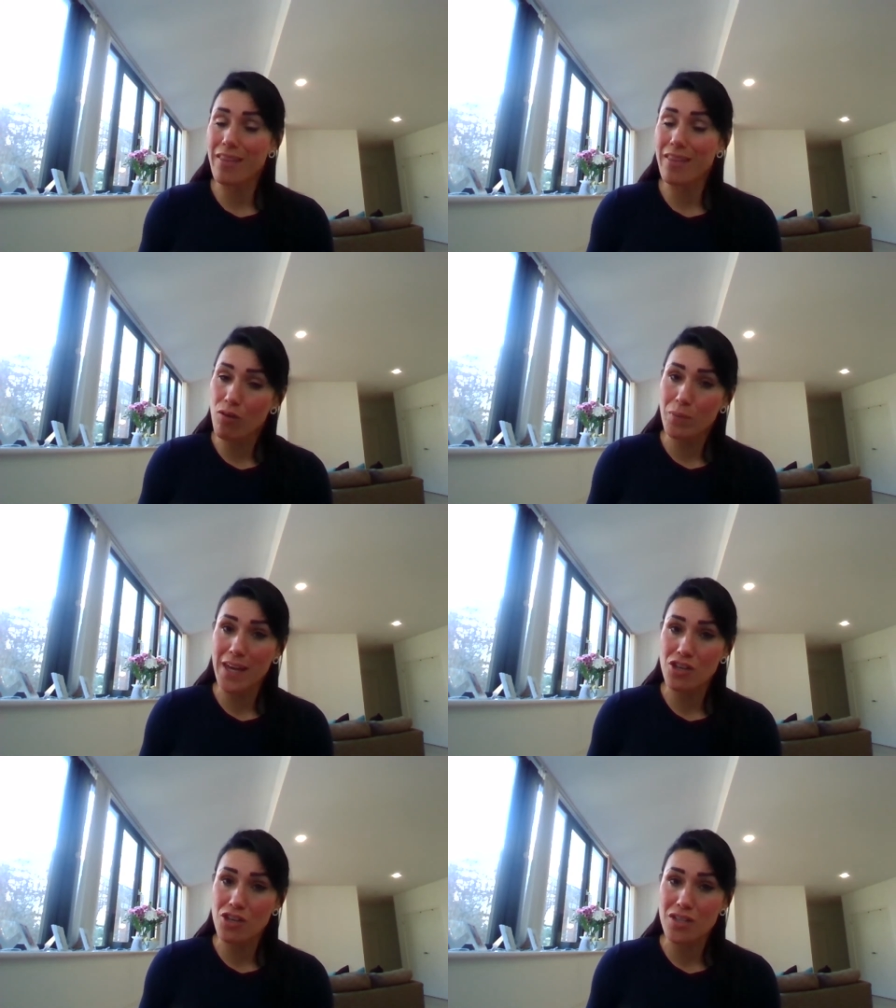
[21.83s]
their
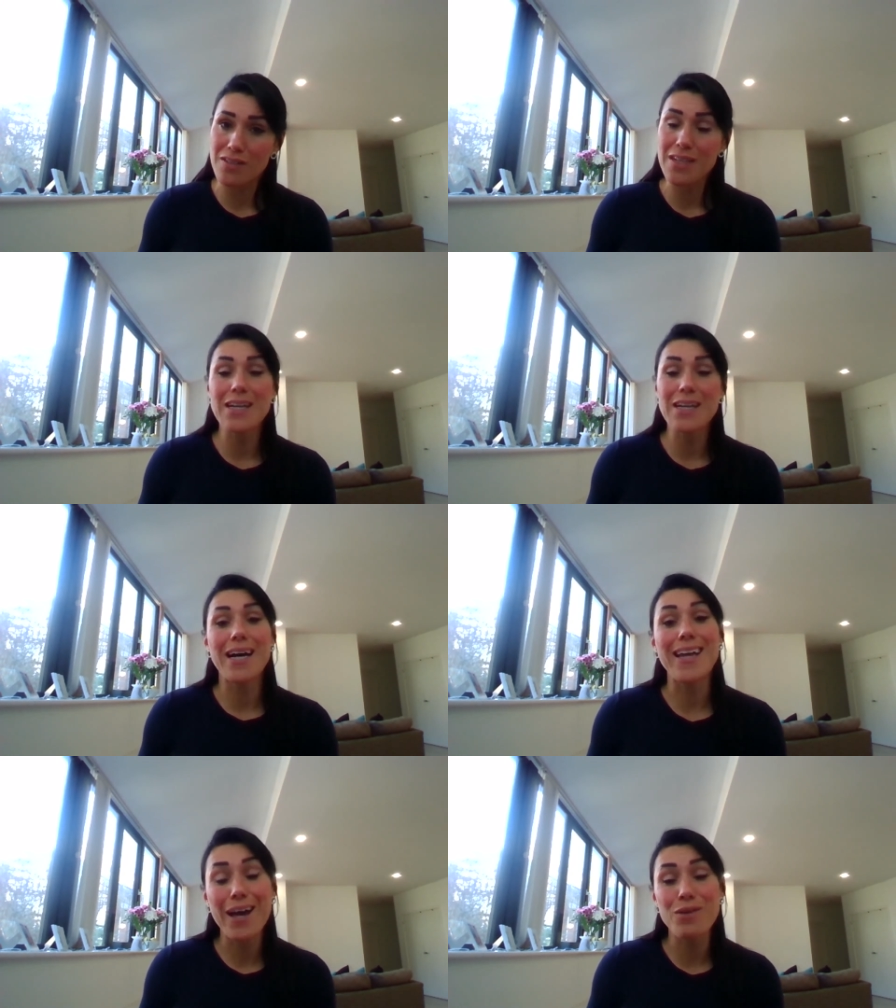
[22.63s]
obligations,
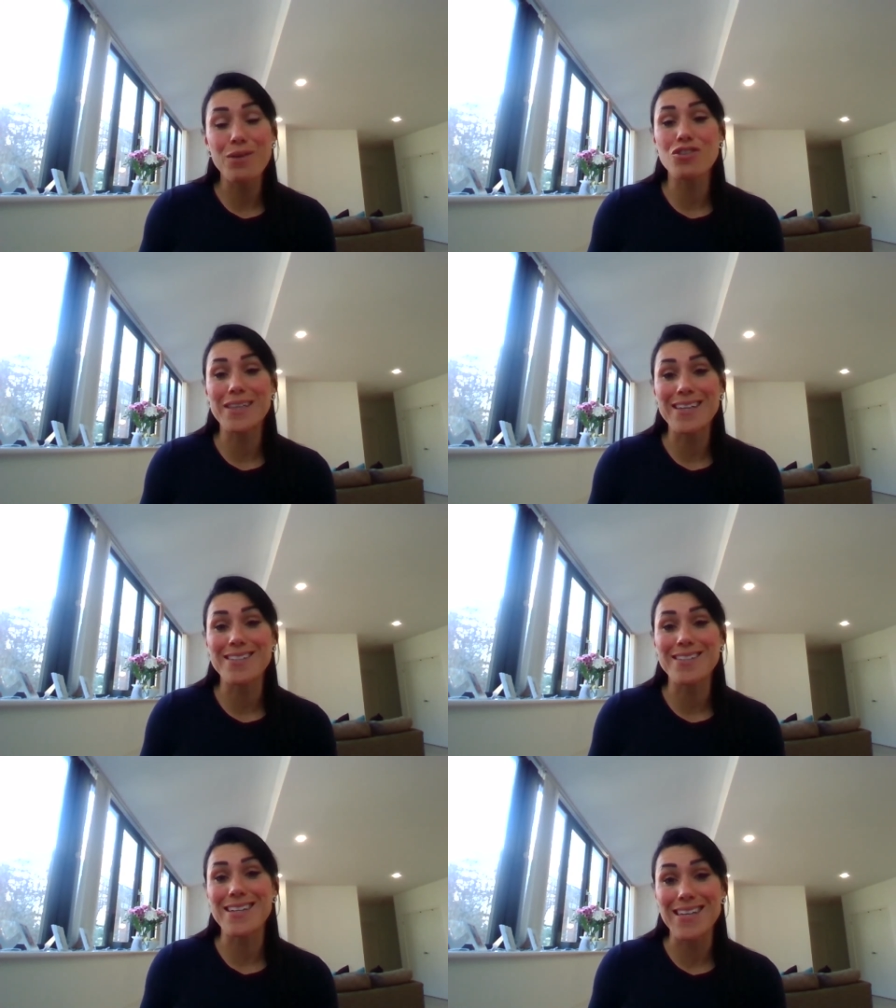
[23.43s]
and how this
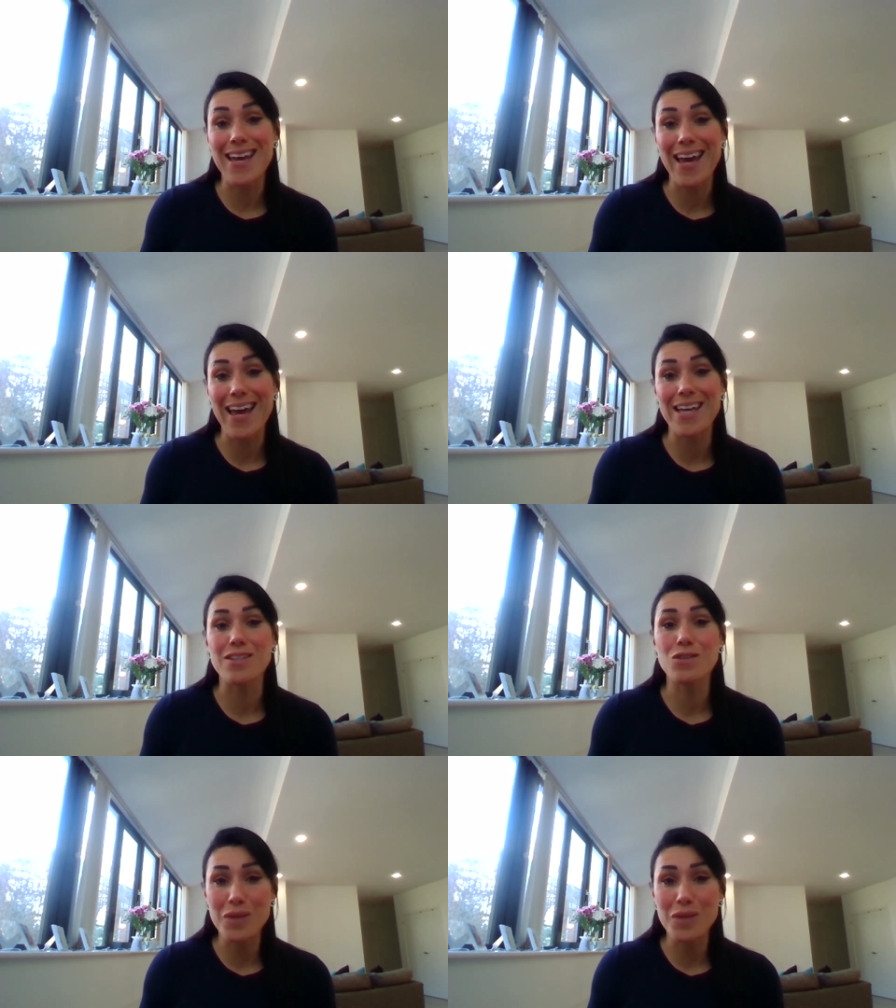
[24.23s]
relates to EEA
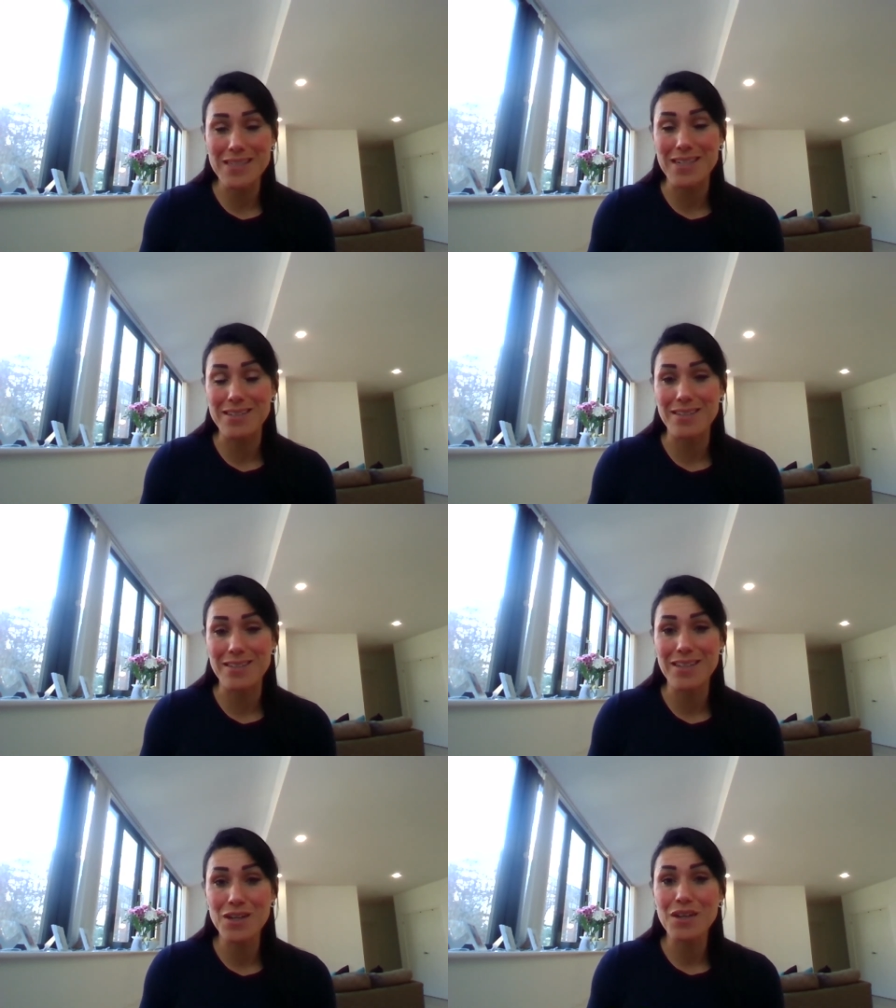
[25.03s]
and Swiss
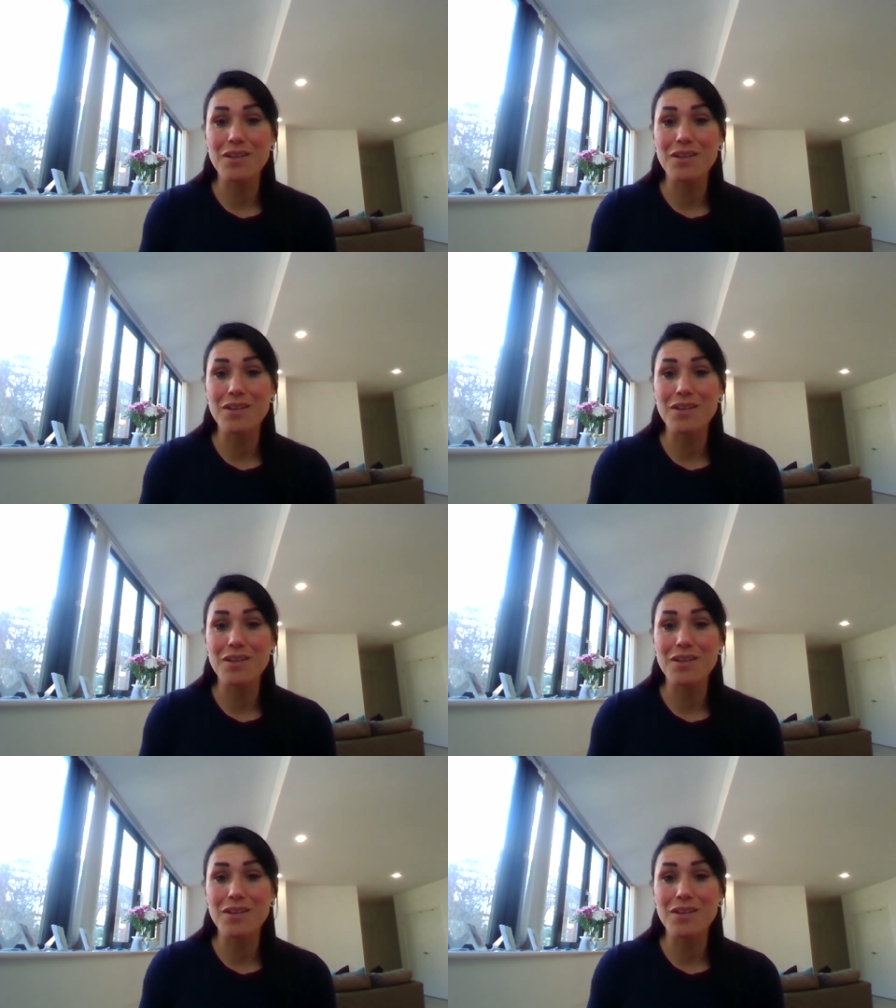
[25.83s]
citizens